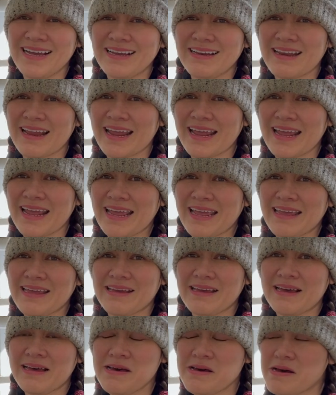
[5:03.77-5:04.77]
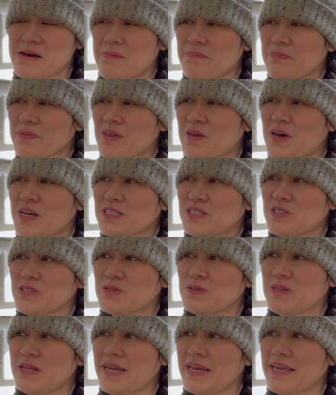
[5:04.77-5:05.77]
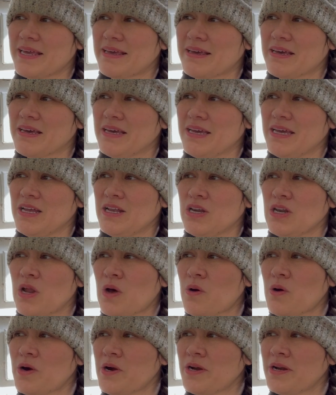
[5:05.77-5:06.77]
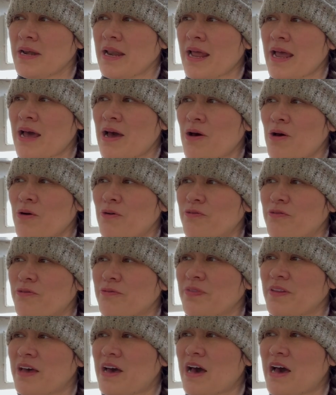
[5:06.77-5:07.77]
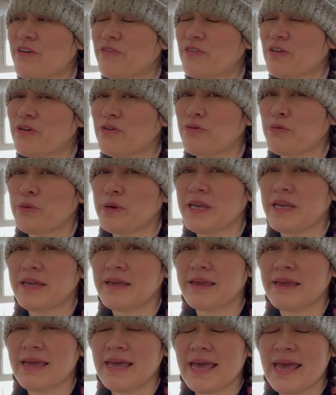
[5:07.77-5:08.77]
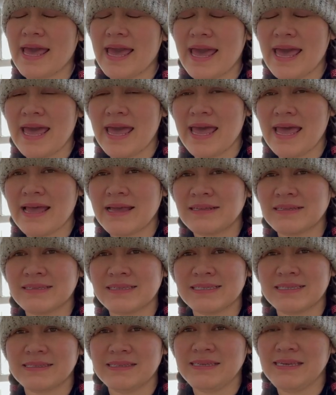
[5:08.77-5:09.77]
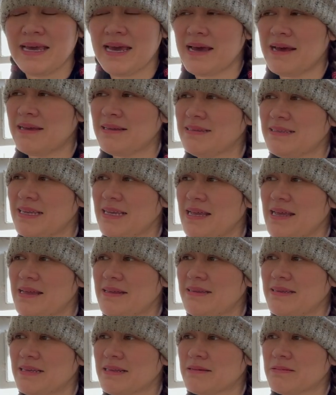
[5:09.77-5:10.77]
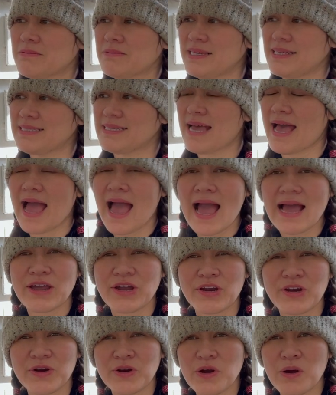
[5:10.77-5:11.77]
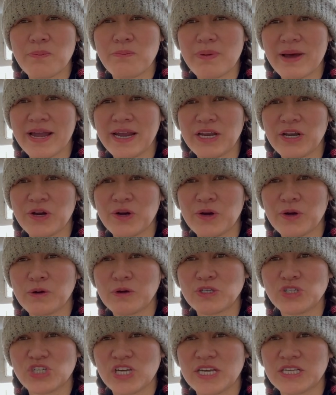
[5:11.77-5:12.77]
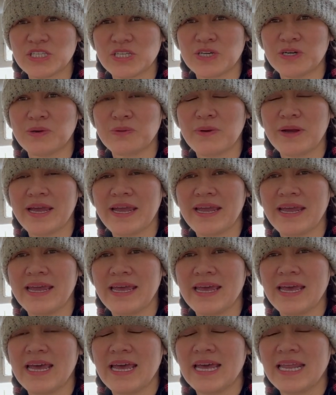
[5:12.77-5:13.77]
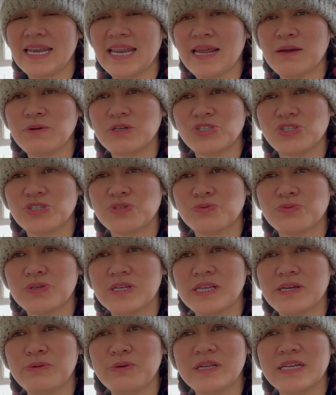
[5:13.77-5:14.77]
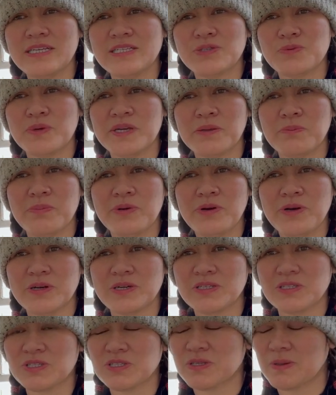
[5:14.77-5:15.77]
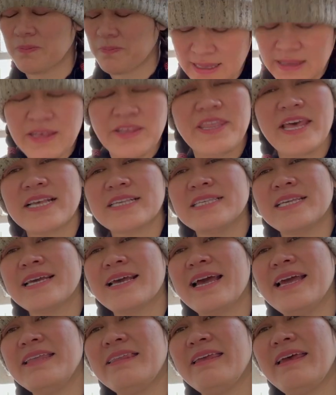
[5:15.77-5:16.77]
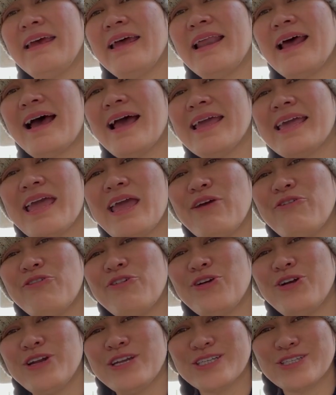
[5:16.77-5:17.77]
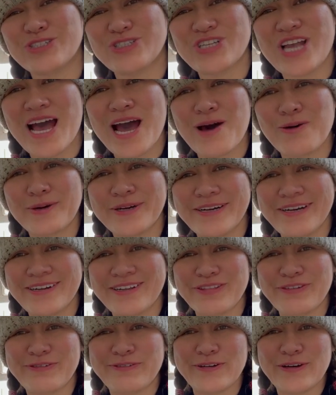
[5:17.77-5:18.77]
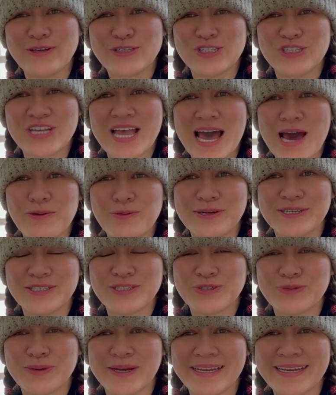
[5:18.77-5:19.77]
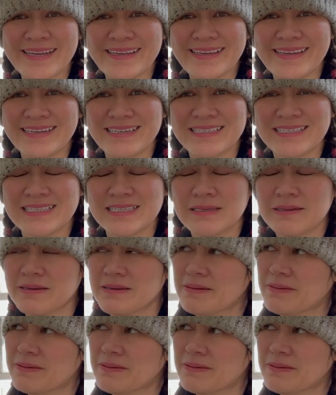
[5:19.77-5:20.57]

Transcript: They um, got to like know her now from after a week. And yeah, they didn't attack her or bite her or chase her away. They were just really, really sweet birds. The next thing I did, I gave her a little shower. First shower in 20 years.